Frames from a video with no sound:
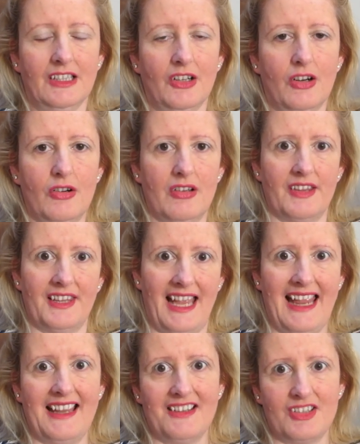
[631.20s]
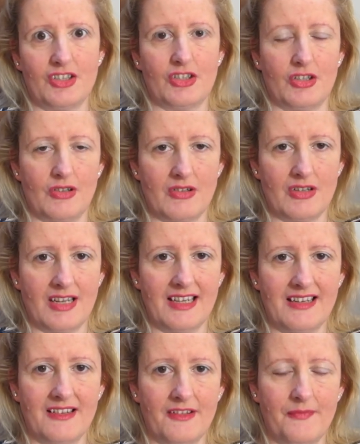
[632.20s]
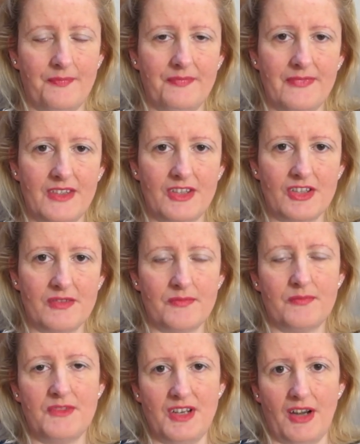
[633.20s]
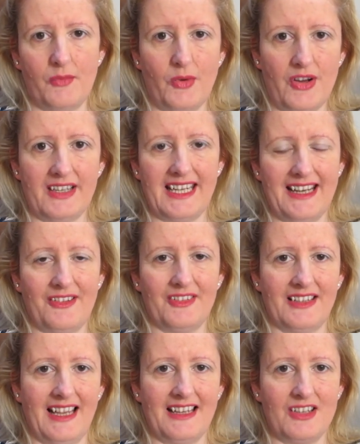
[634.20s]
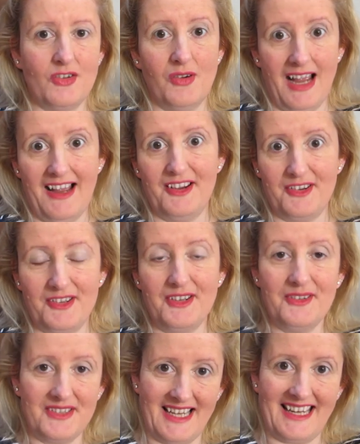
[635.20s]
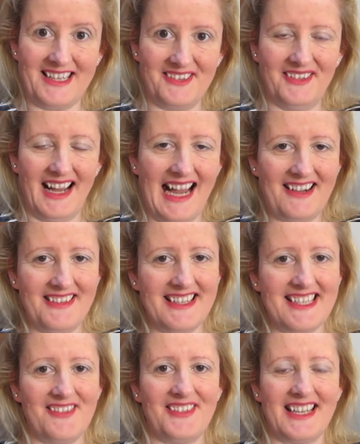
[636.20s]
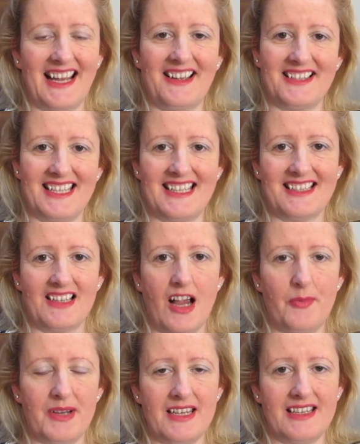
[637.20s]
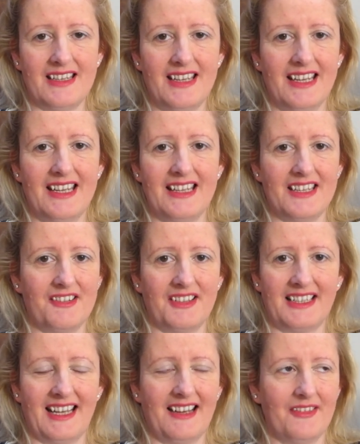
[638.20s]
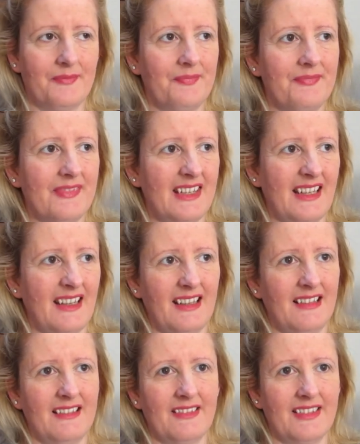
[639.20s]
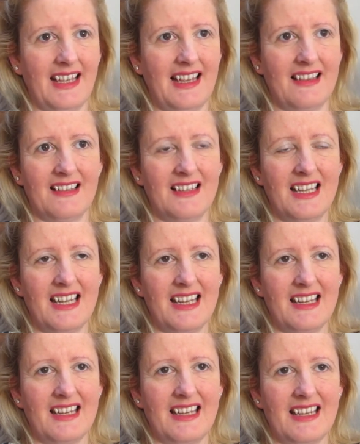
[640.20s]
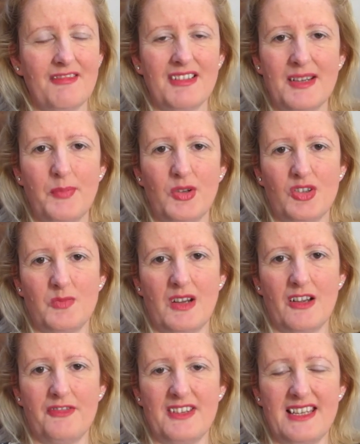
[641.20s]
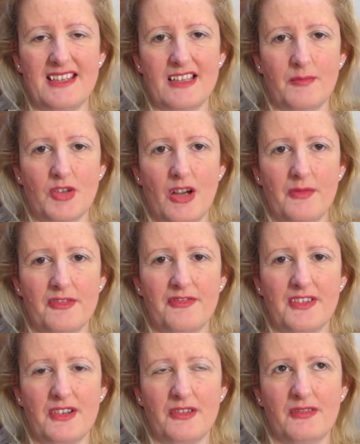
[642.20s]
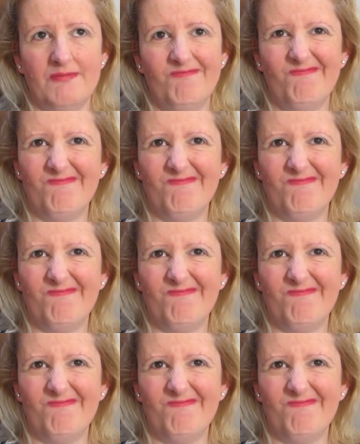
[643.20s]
all that to, you know, work out that you are who you say you are and somebody else has copied your account. Yeah, that, it really puts me off. And then sometimes I feel,